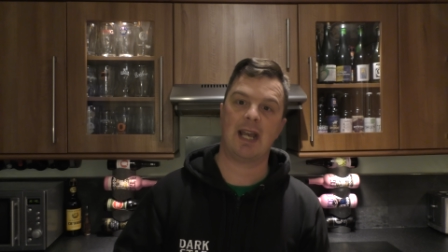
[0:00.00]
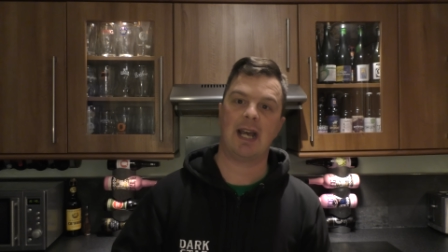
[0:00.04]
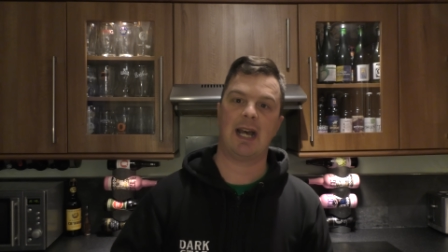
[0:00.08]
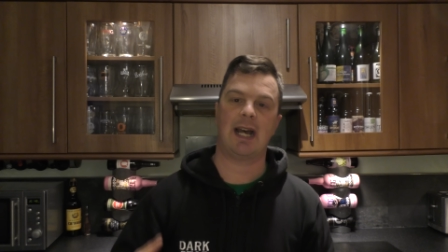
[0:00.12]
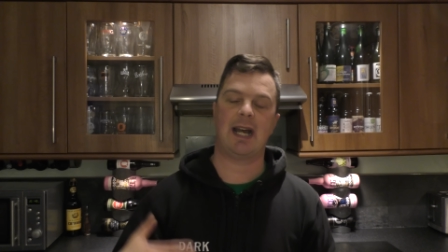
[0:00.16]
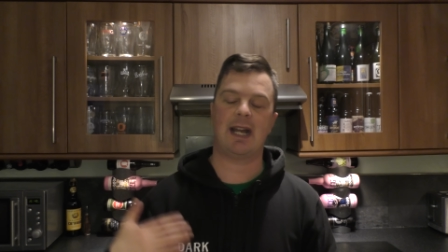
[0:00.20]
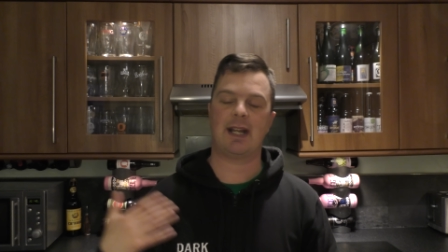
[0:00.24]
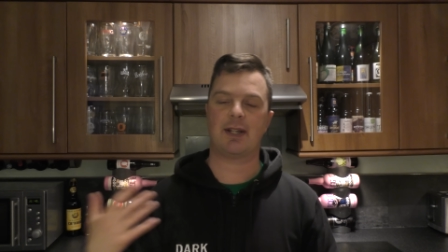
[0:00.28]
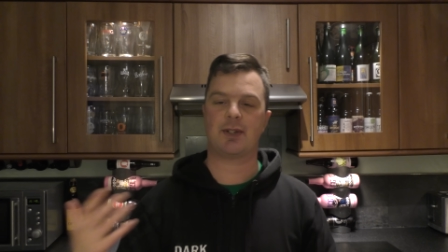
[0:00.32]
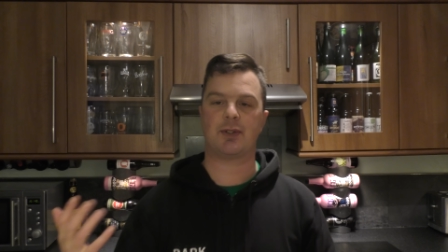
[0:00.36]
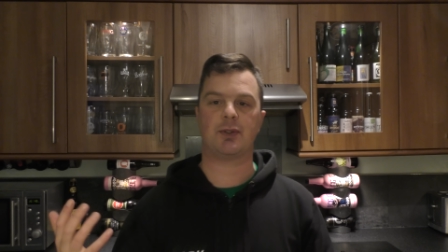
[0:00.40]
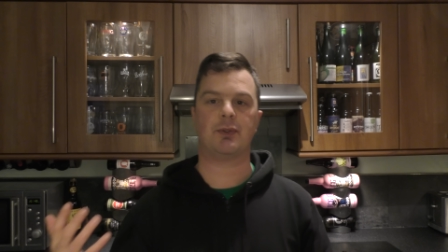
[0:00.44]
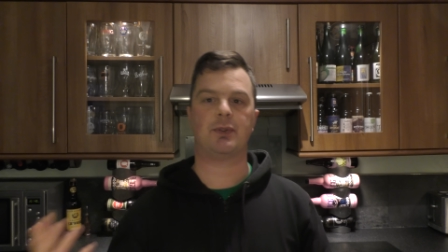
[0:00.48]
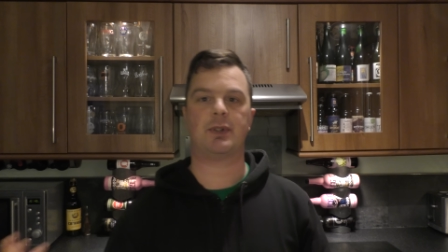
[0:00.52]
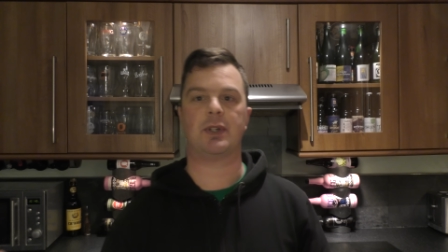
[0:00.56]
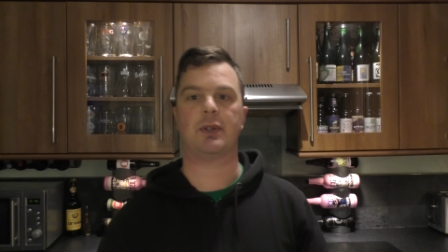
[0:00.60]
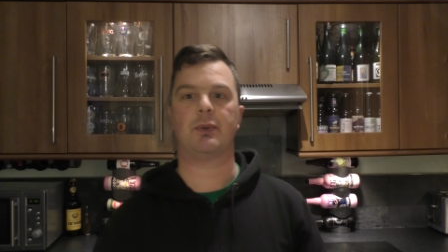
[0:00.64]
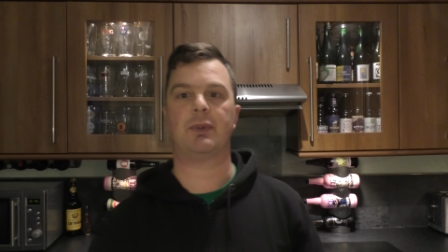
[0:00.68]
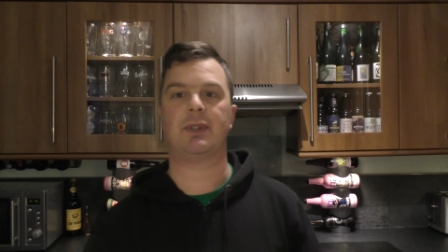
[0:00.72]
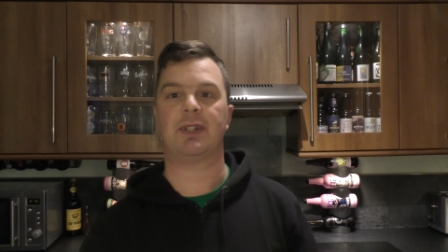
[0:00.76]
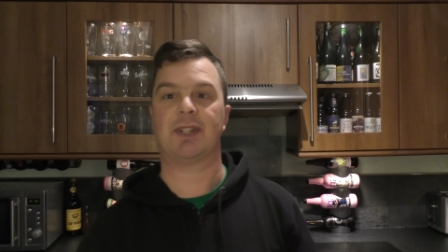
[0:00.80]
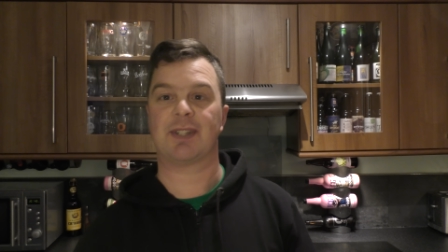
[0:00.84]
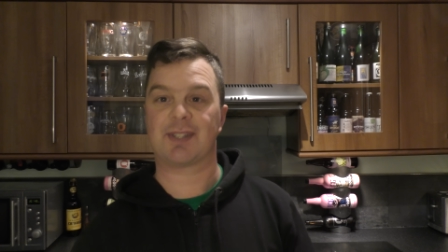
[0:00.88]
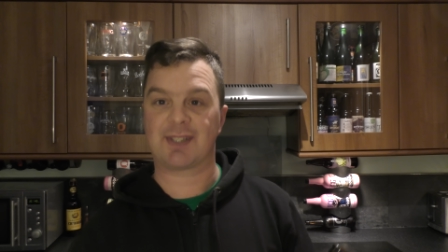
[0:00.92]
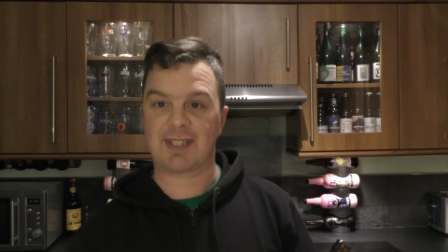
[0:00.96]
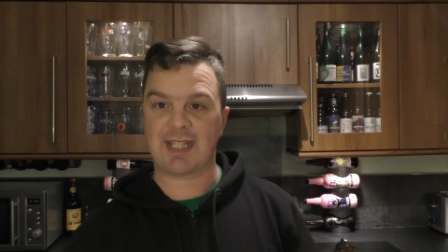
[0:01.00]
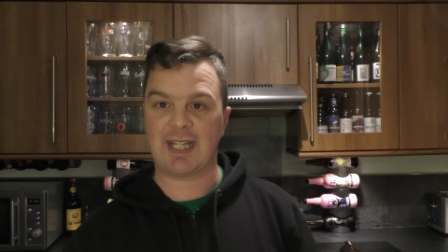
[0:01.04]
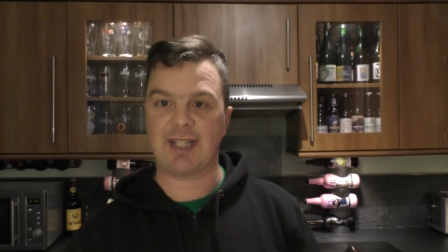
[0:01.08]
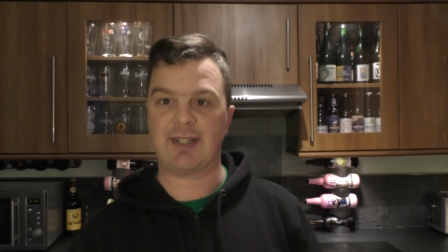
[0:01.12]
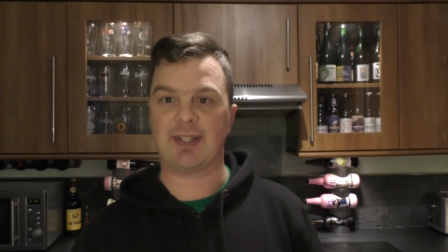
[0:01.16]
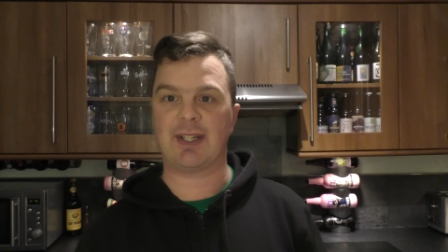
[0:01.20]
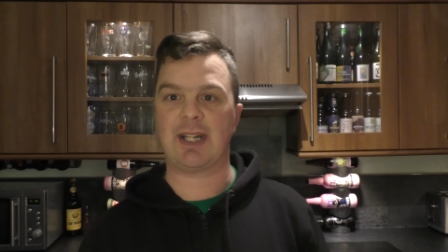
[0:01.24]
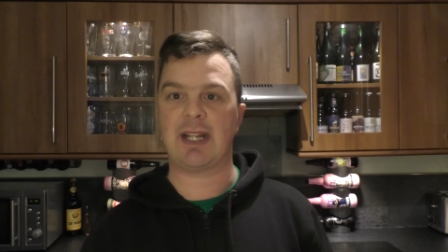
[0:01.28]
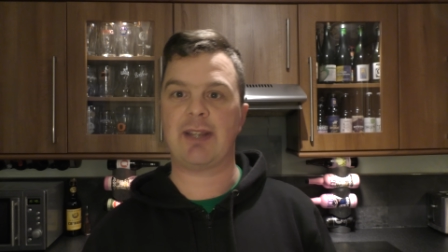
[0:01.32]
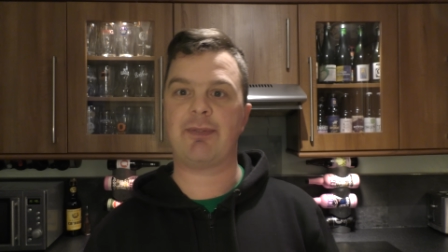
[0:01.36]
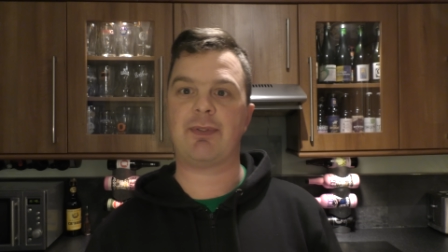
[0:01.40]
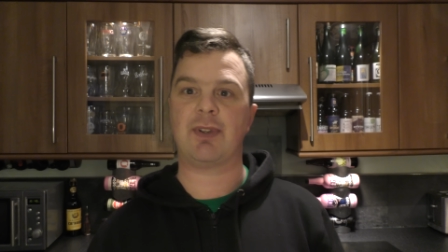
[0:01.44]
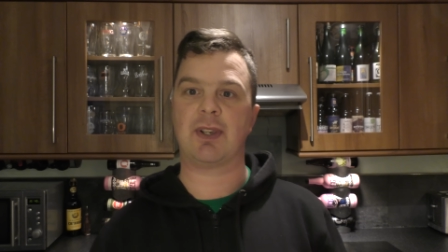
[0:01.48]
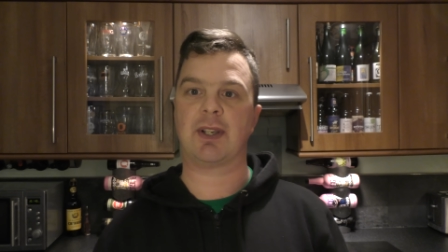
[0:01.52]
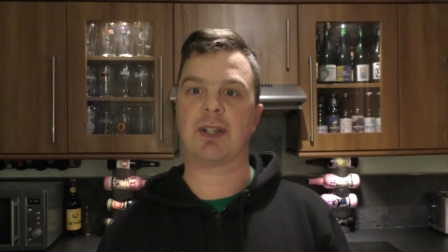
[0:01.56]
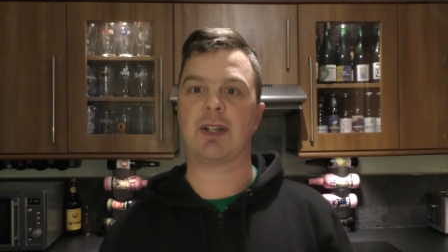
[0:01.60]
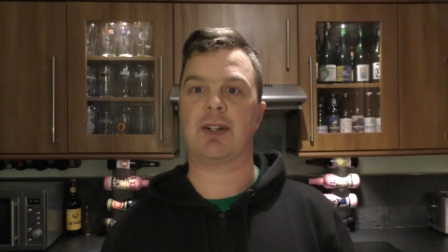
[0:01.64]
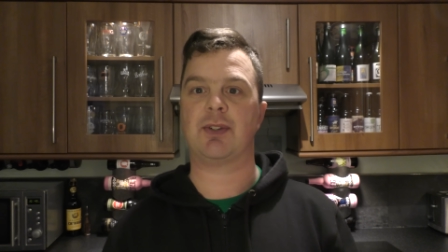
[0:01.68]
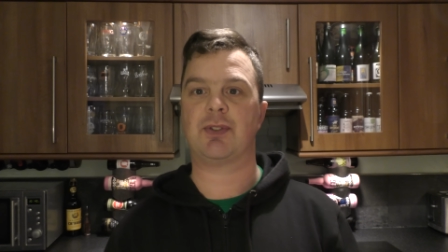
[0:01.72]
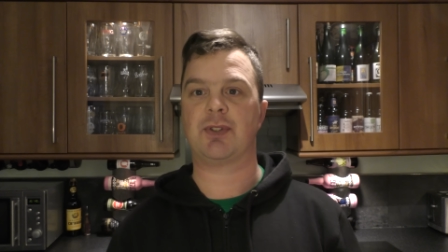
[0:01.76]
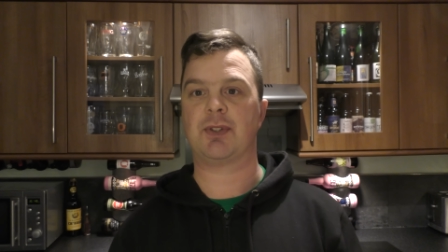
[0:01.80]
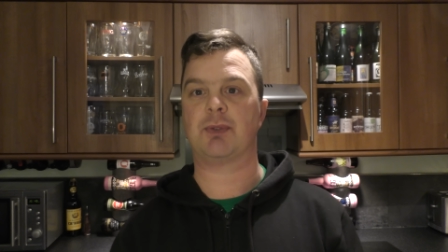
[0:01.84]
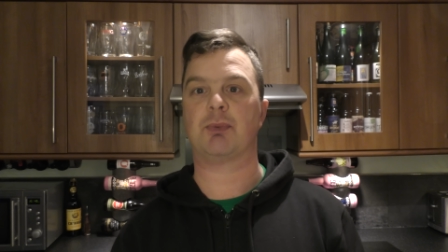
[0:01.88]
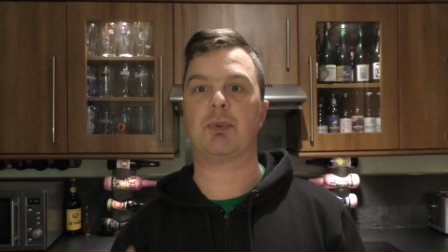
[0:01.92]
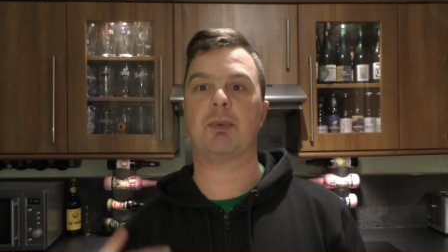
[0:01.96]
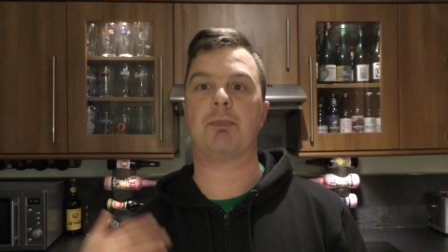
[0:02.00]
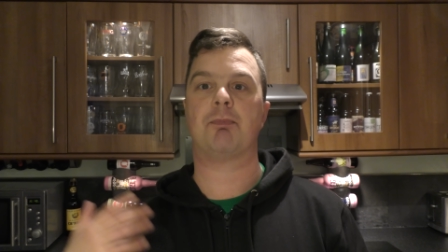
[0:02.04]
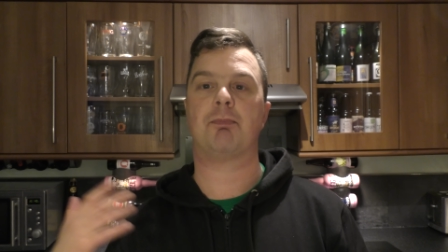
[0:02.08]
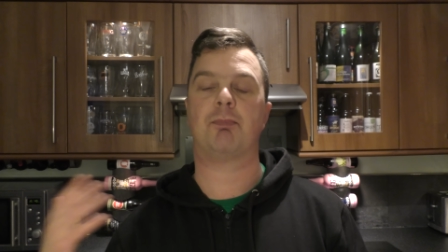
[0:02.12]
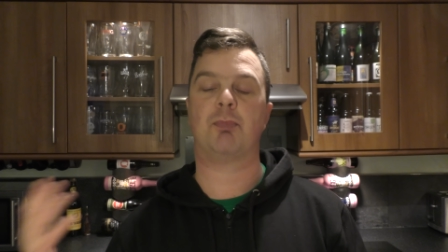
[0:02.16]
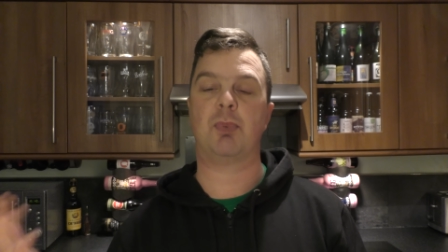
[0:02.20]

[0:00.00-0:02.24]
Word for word: as you do in the Scandinavian countries with,